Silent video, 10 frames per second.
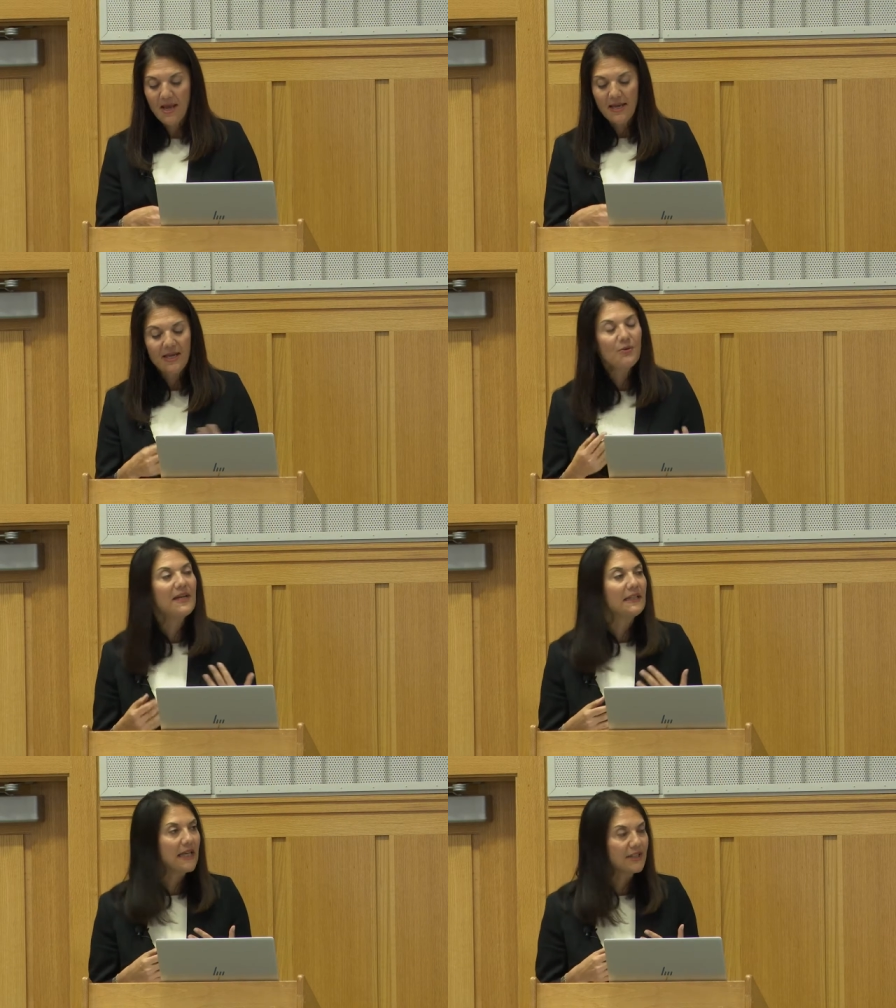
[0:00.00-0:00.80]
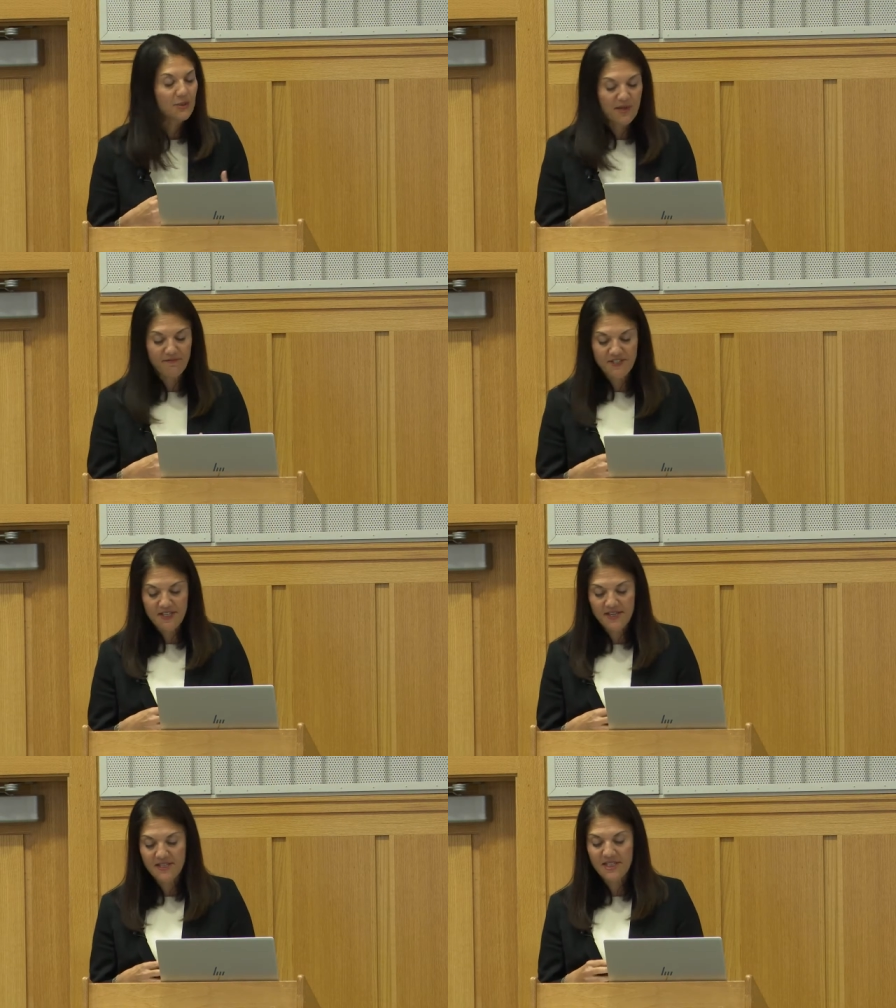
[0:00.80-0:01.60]
Here I'd like to
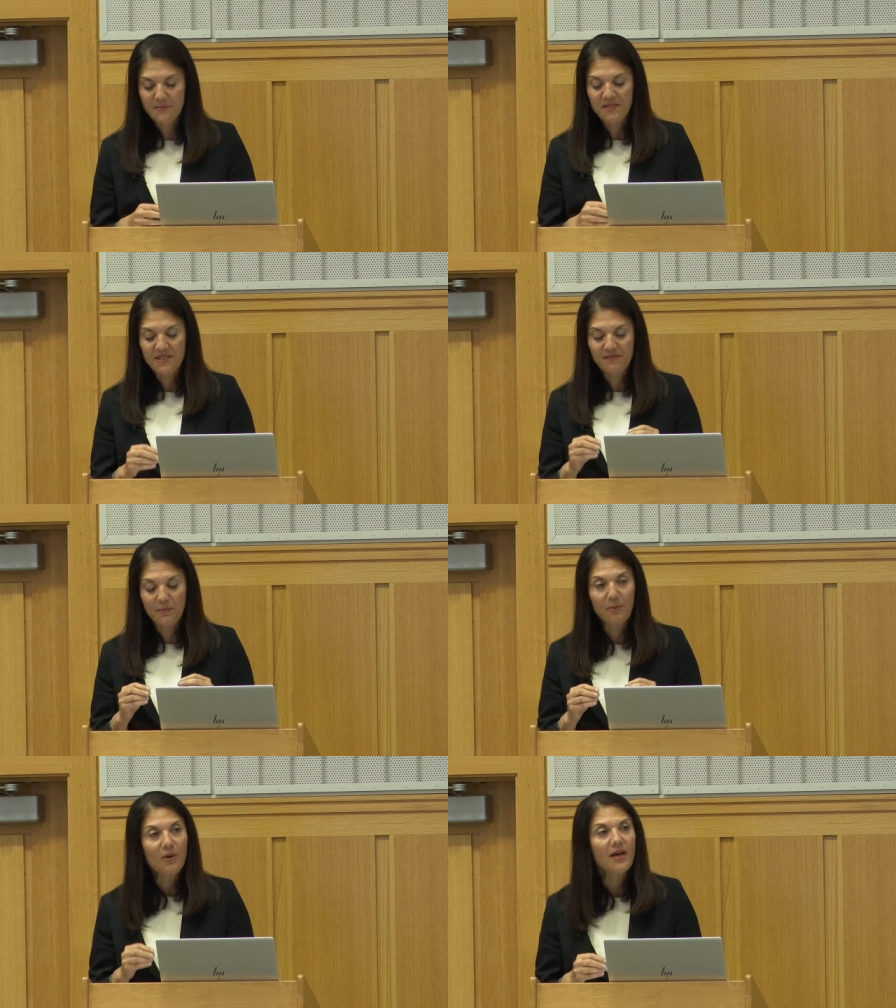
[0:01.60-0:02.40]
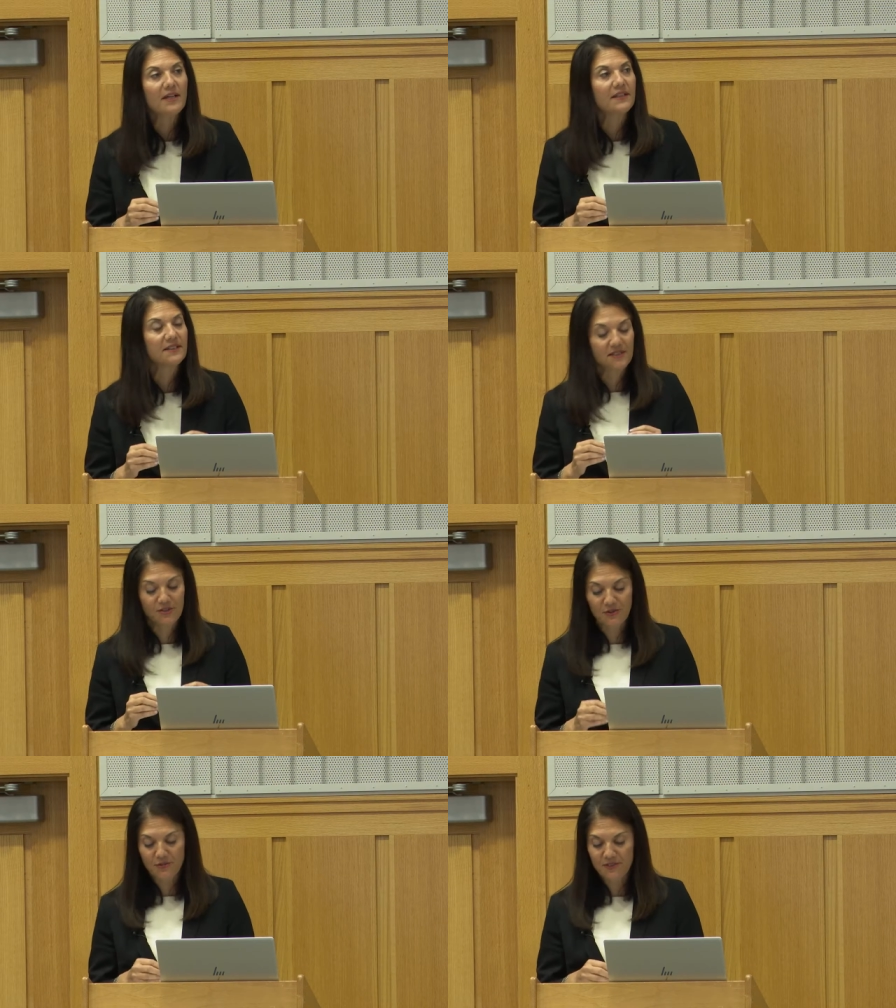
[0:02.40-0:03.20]
emphasize the specific products and
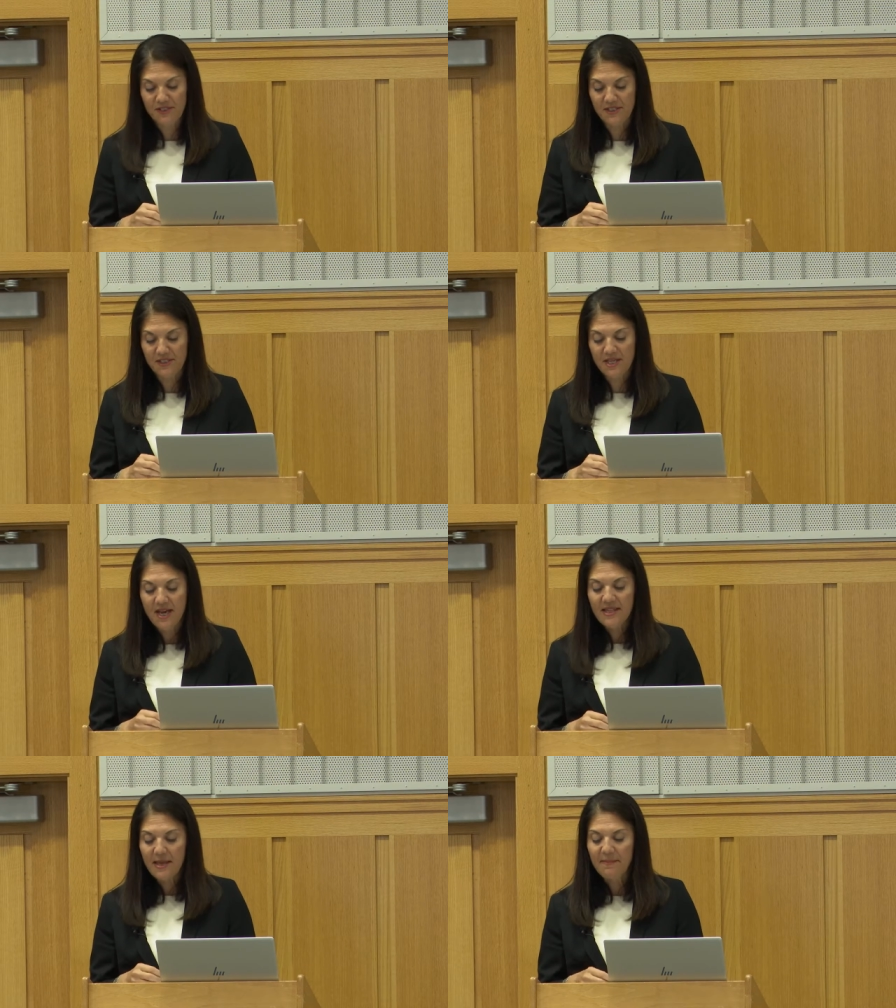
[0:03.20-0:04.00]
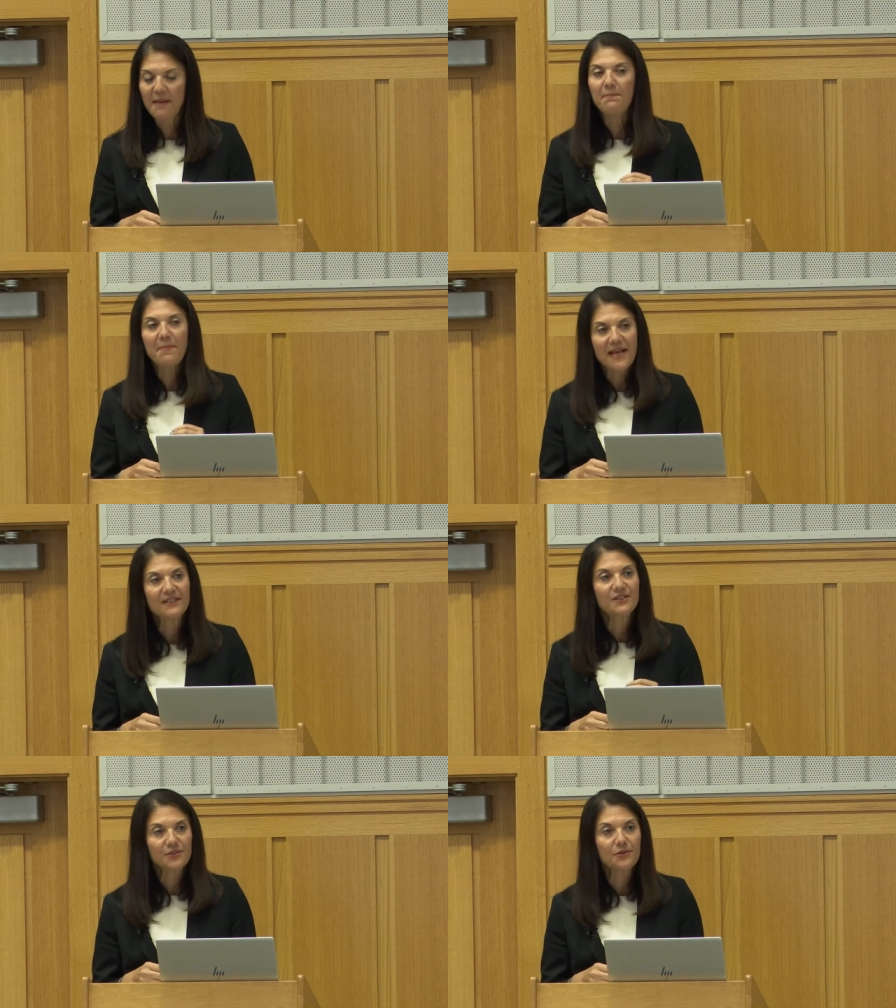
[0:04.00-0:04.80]
services that may
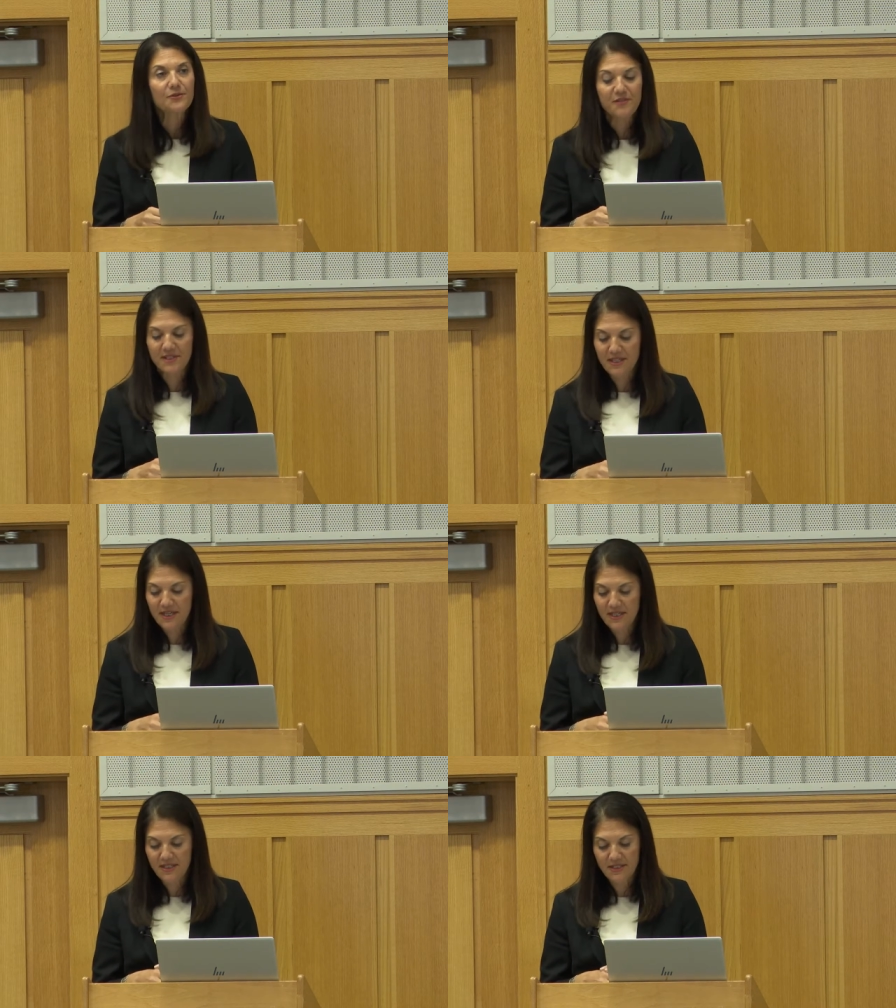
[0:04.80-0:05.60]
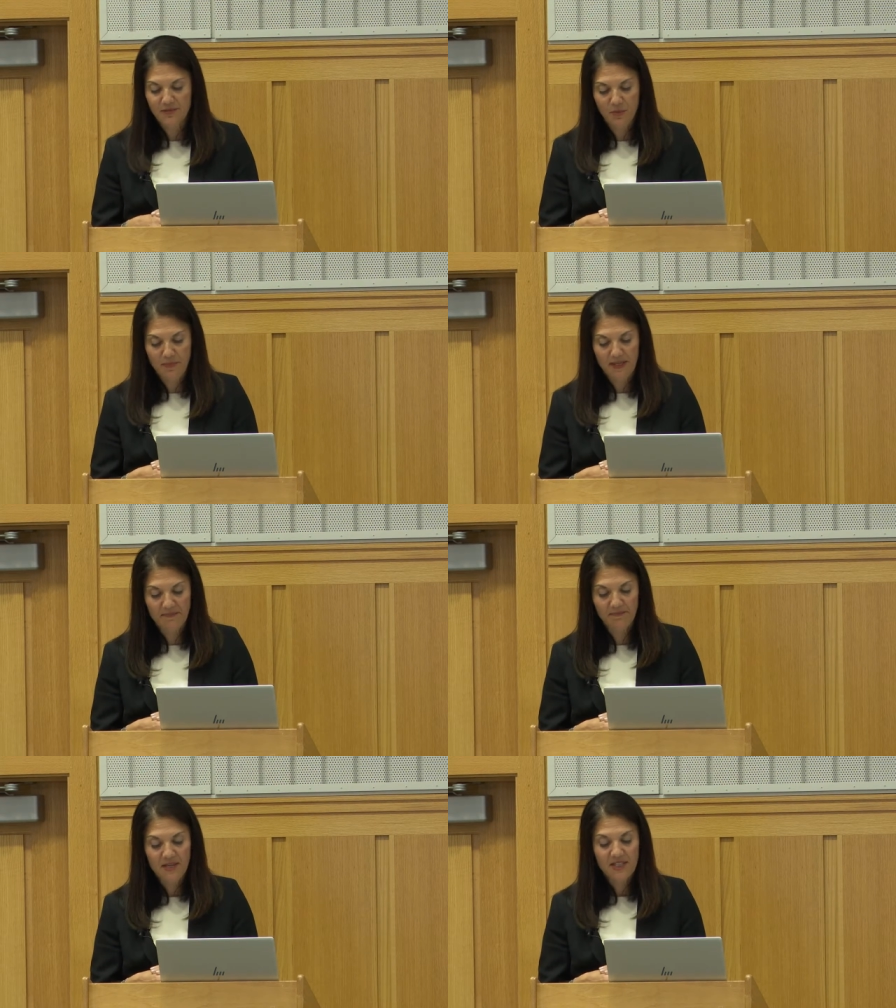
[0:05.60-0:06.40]
best serve the needs of women,
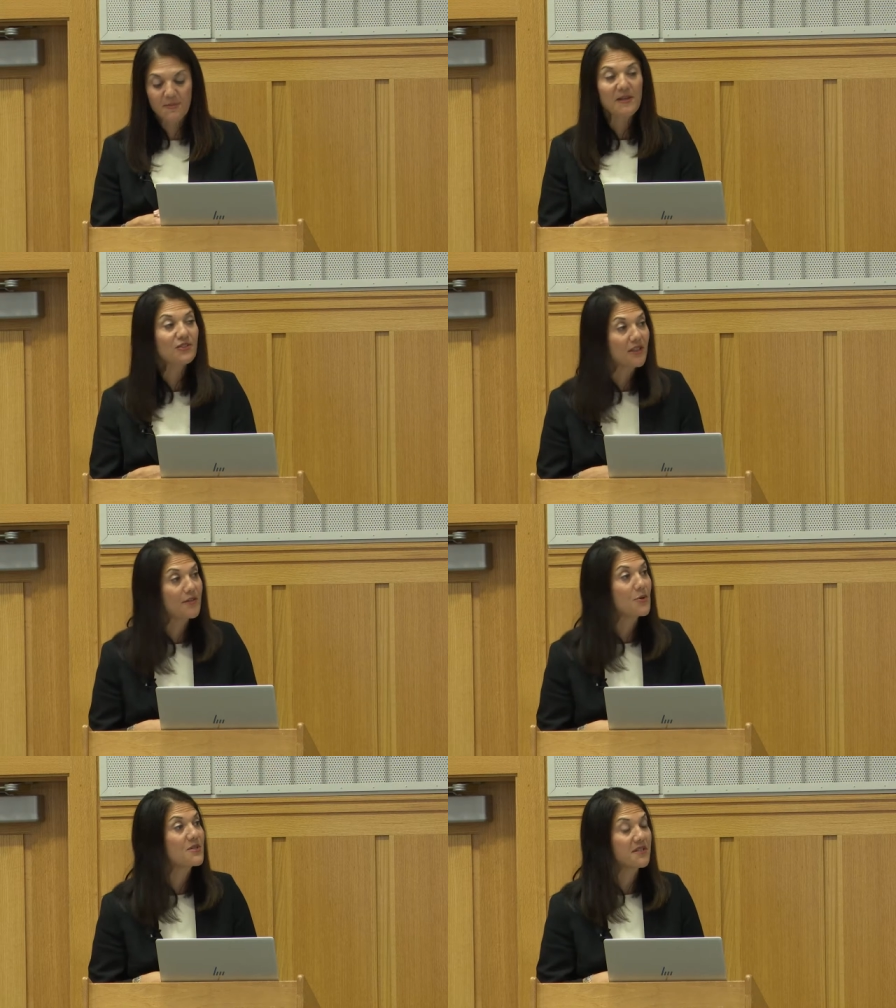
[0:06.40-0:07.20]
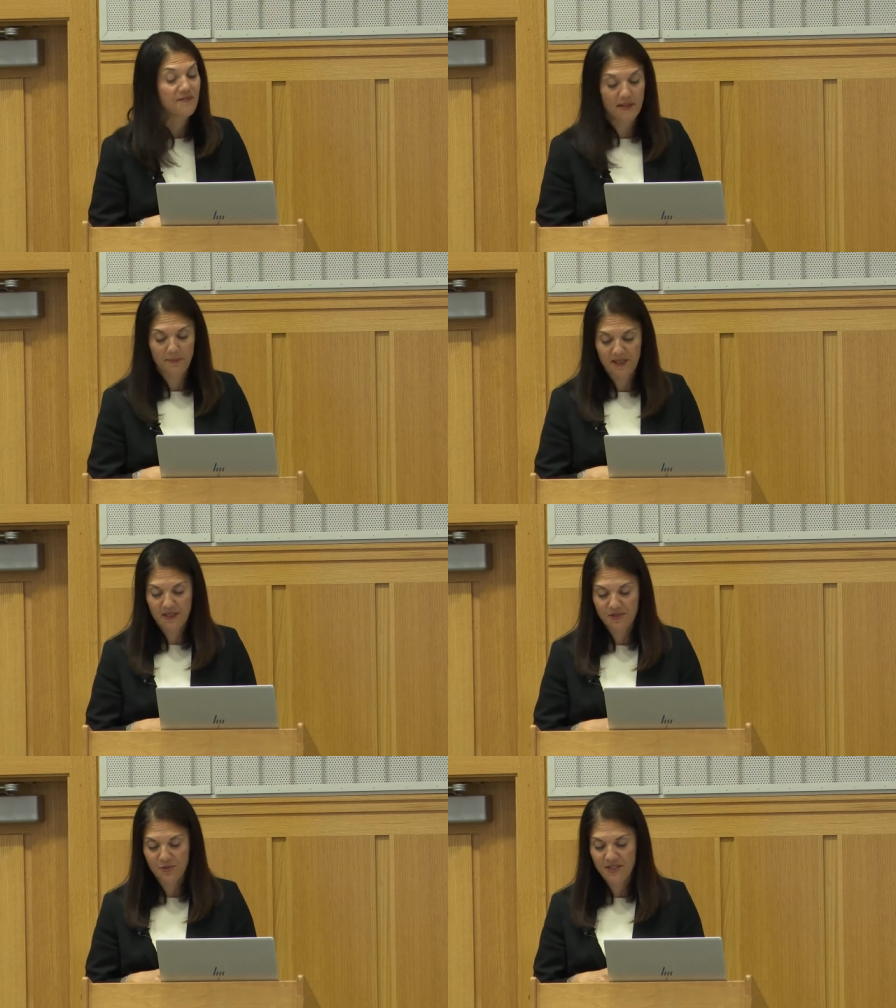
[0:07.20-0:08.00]
especially those in developing
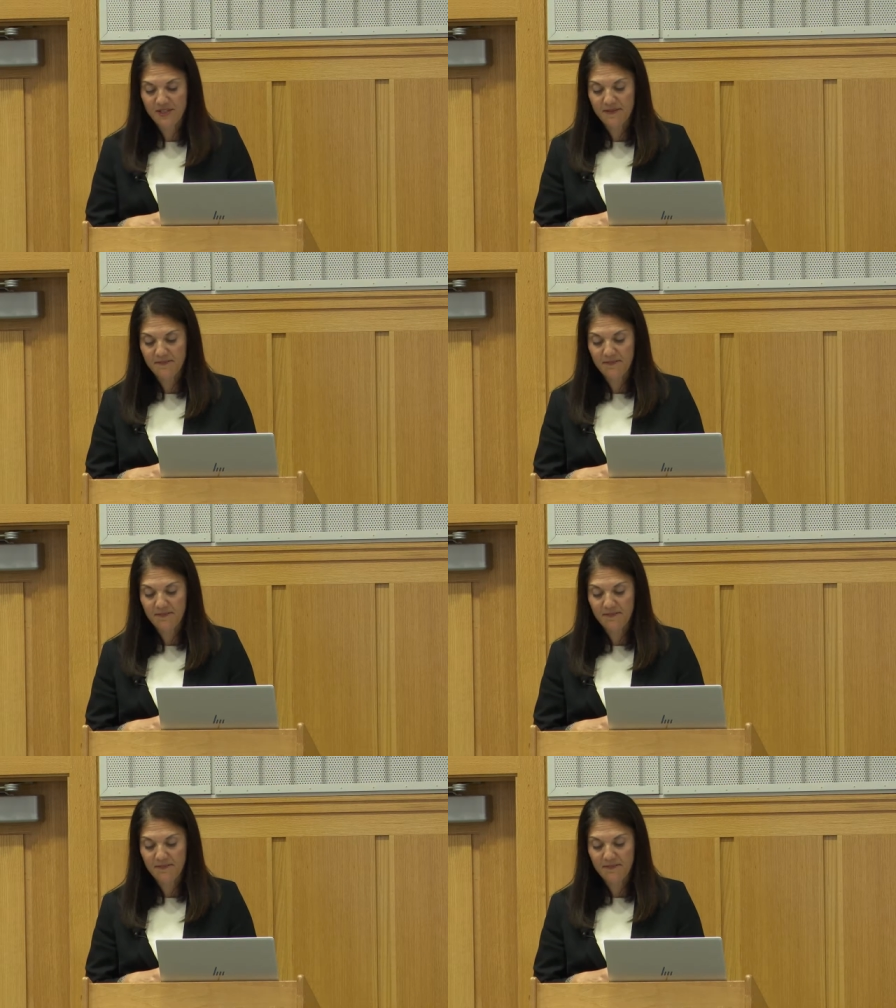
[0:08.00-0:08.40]
countries.